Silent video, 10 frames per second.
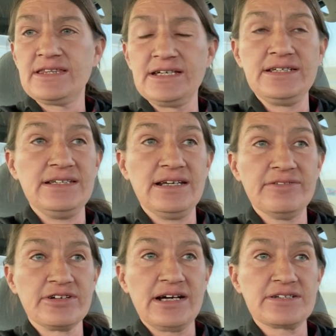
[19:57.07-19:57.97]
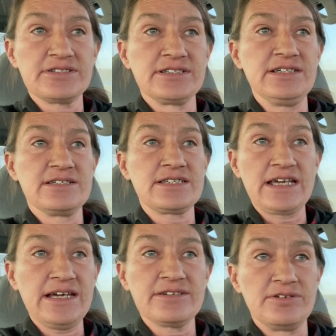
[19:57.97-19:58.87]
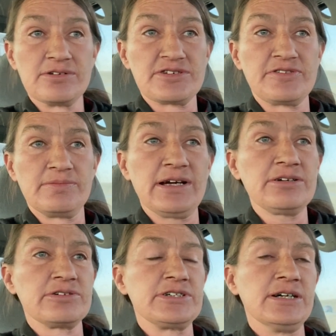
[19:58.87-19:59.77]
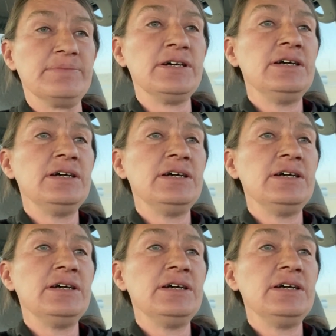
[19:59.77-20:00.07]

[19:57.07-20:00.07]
They never actually scanned a horse for a microchip,